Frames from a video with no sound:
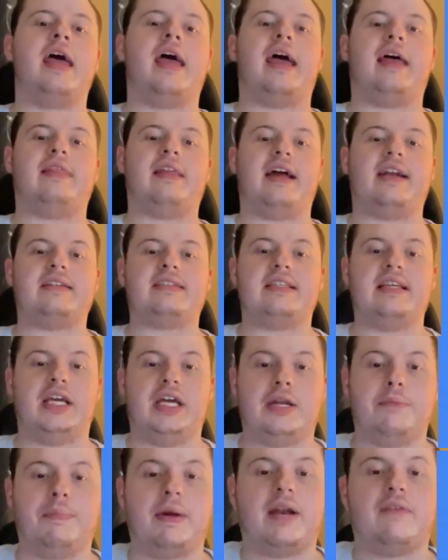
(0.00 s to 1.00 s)
and that is the
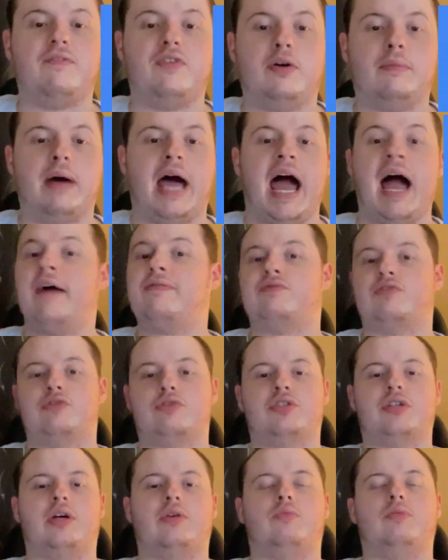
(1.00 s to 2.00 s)
independent film
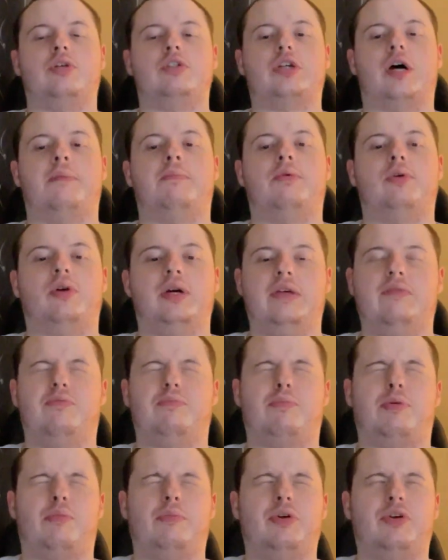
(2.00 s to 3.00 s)
Aftersun, which I believe
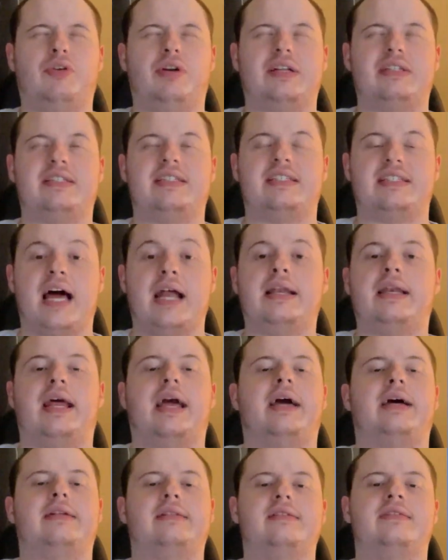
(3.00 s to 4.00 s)
premiered at
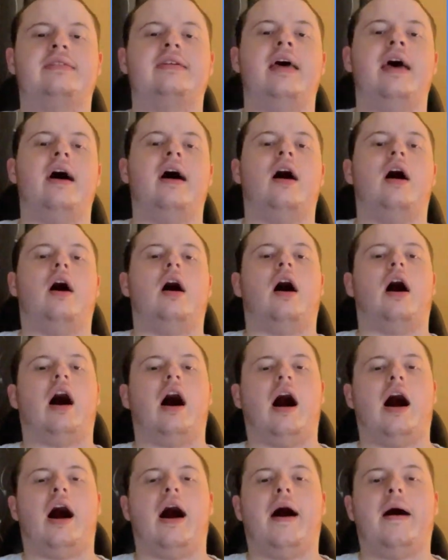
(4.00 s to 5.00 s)
Sundance.
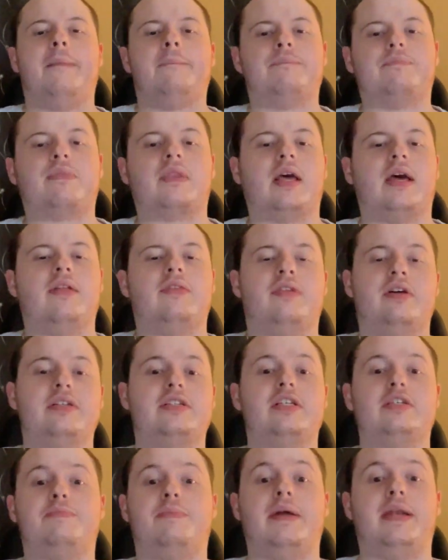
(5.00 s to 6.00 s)
This
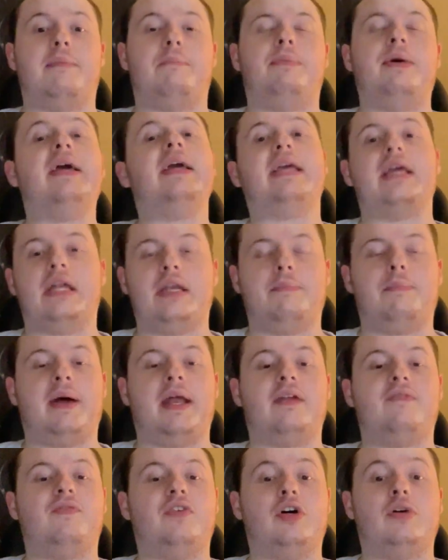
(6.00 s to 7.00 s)
has been a big
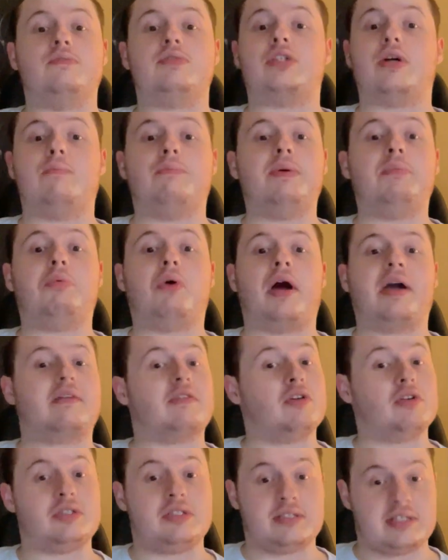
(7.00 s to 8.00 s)
independent film. Some people had
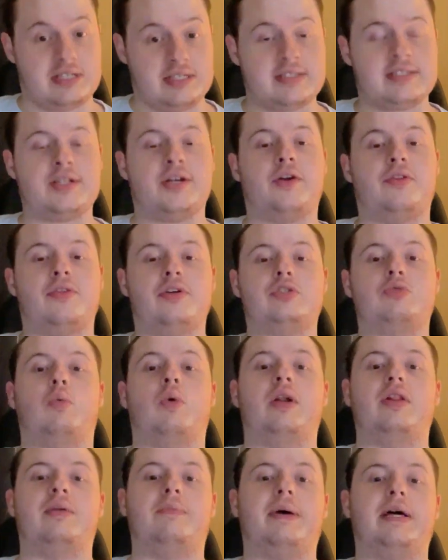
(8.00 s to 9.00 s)
considered this
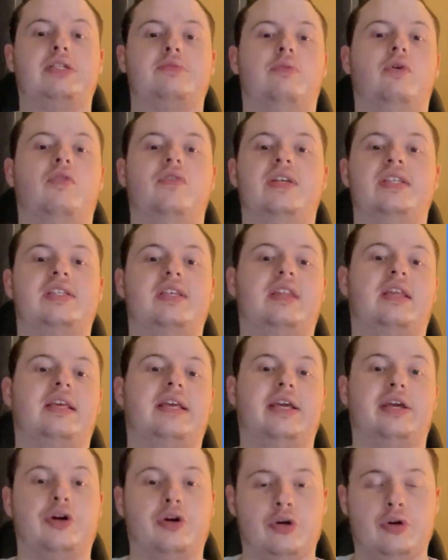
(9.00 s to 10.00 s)
one of the best movies of the
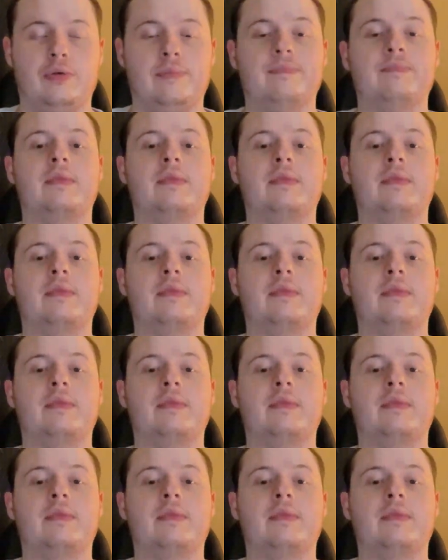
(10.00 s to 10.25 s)
year.